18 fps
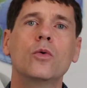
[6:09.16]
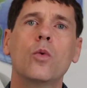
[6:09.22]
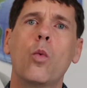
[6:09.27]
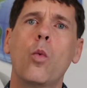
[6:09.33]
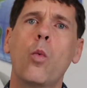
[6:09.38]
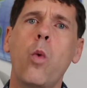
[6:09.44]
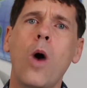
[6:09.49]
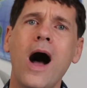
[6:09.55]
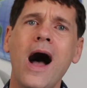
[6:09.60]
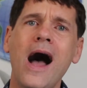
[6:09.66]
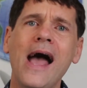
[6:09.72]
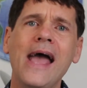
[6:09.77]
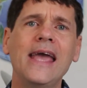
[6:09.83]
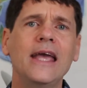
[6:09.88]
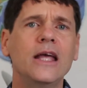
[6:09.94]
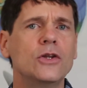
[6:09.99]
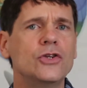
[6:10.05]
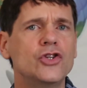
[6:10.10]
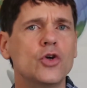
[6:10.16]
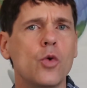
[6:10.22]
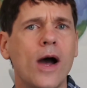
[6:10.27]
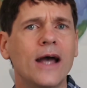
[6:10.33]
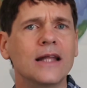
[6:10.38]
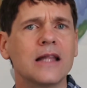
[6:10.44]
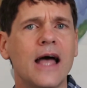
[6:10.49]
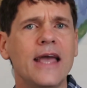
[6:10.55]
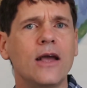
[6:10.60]
Why do
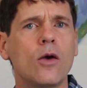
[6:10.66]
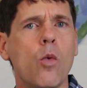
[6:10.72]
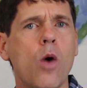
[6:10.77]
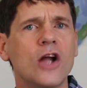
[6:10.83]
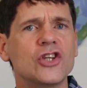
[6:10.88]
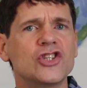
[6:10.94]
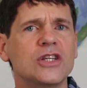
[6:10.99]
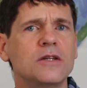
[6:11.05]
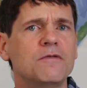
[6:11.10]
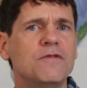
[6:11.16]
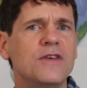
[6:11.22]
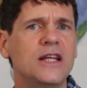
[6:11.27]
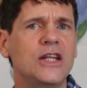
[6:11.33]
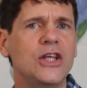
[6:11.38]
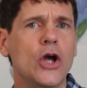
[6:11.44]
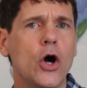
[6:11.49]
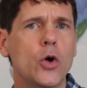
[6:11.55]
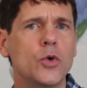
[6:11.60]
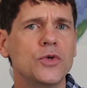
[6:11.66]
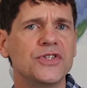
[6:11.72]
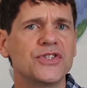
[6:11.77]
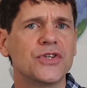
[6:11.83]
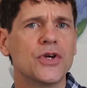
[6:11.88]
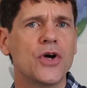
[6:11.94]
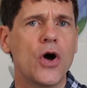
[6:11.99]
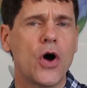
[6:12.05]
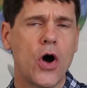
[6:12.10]
I like watching
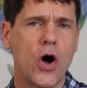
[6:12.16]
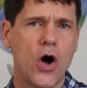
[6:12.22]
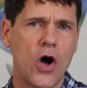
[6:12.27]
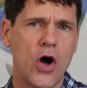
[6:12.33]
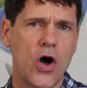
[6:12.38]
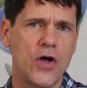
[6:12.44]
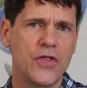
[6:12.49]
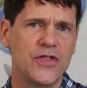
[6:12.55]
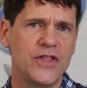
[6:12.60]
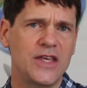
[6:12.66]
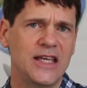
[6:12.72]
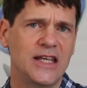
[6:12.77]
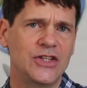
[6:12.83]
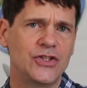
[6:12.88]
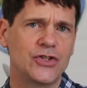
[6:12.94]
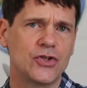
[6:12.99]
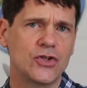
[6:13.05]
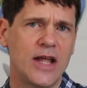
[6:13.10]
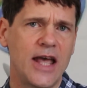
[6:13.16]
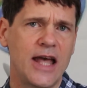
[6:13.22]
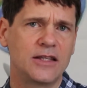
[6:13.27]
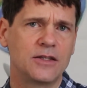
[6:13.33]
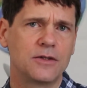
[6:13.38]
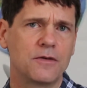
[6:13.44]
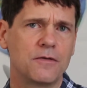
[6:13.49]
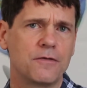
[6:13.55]
videos on the internet